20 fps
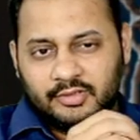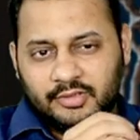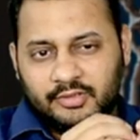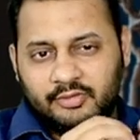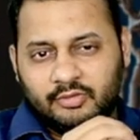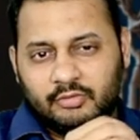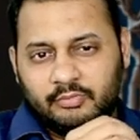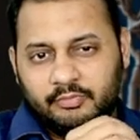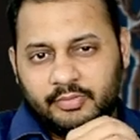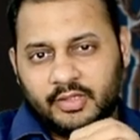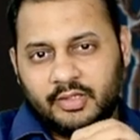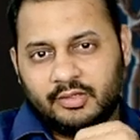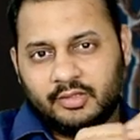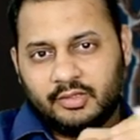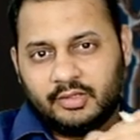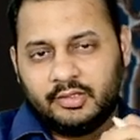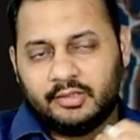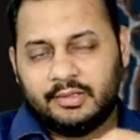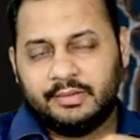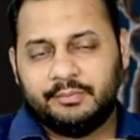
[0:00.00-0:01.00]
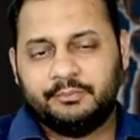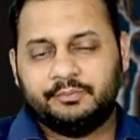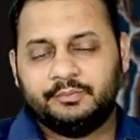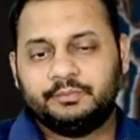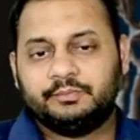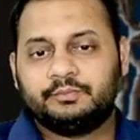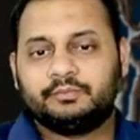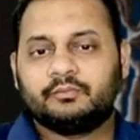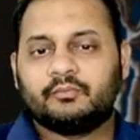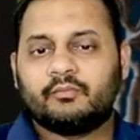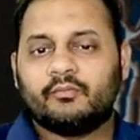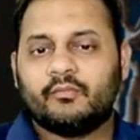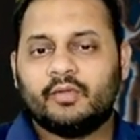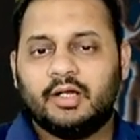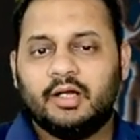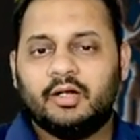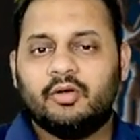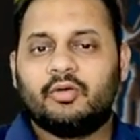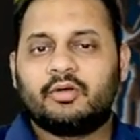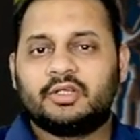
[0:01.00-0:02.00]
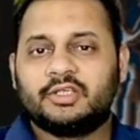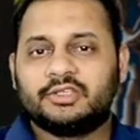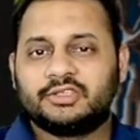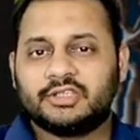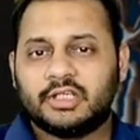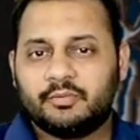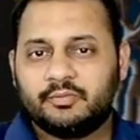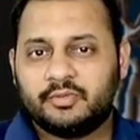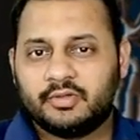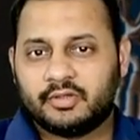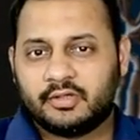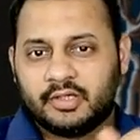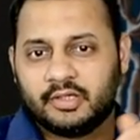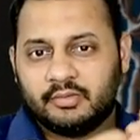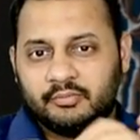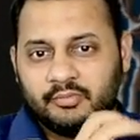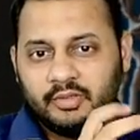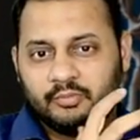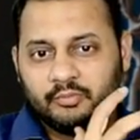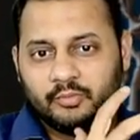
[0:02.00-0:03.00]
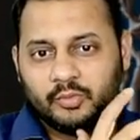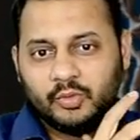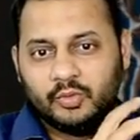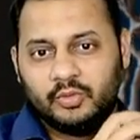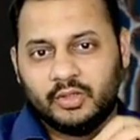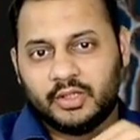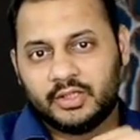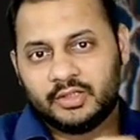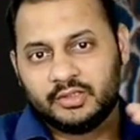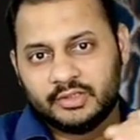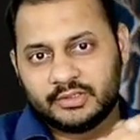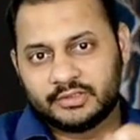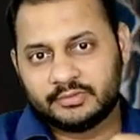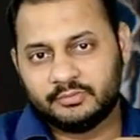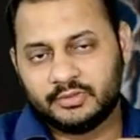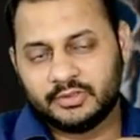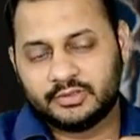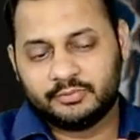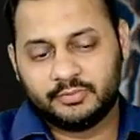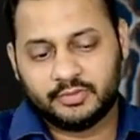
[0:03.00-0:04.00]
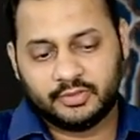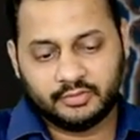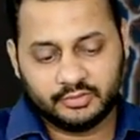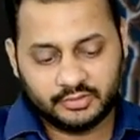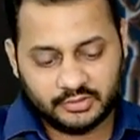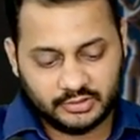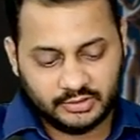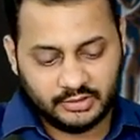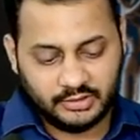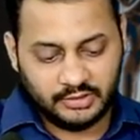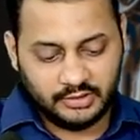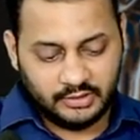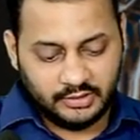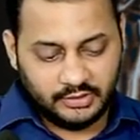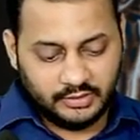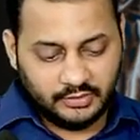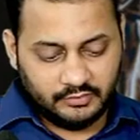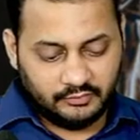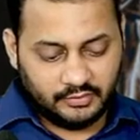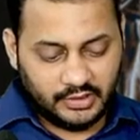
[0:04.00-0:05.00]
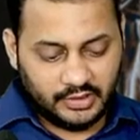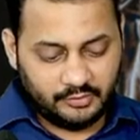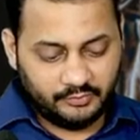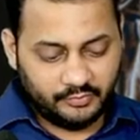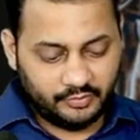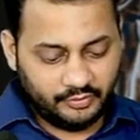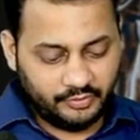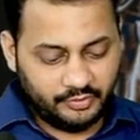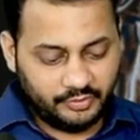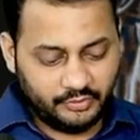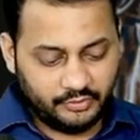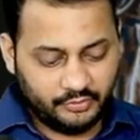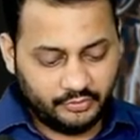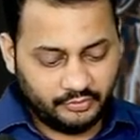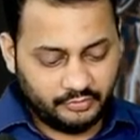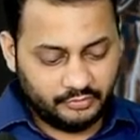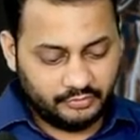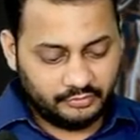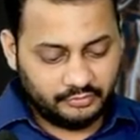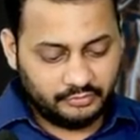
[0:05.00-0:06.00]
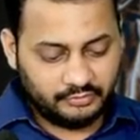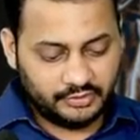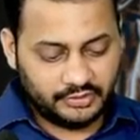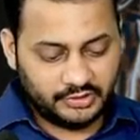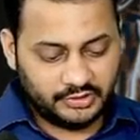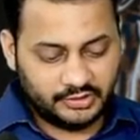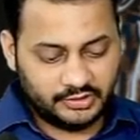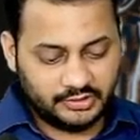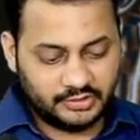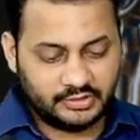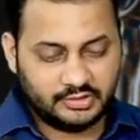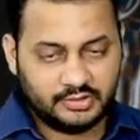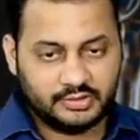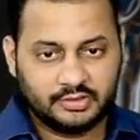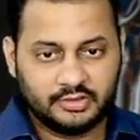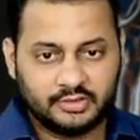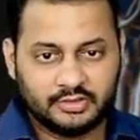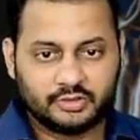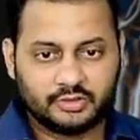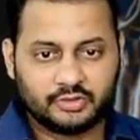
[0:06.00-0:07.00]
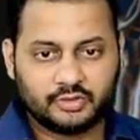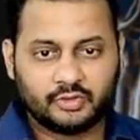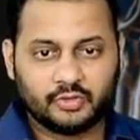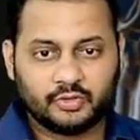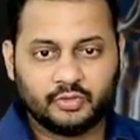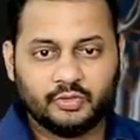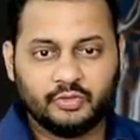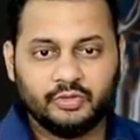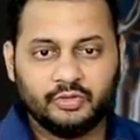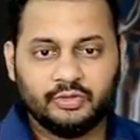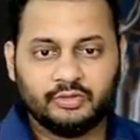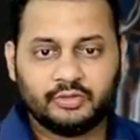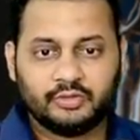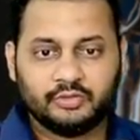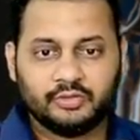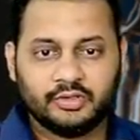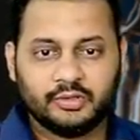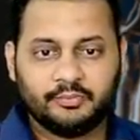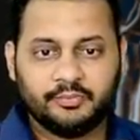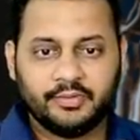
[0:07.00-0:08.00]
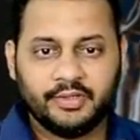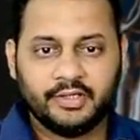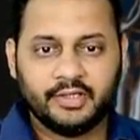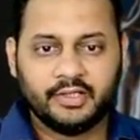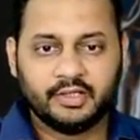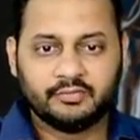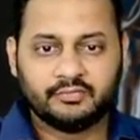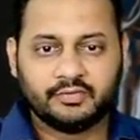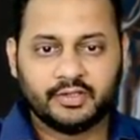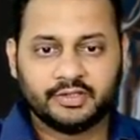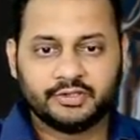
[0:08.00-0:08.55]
topic name or the chapter name in bold and this much? Because when I'm going to just scroll through the PDF,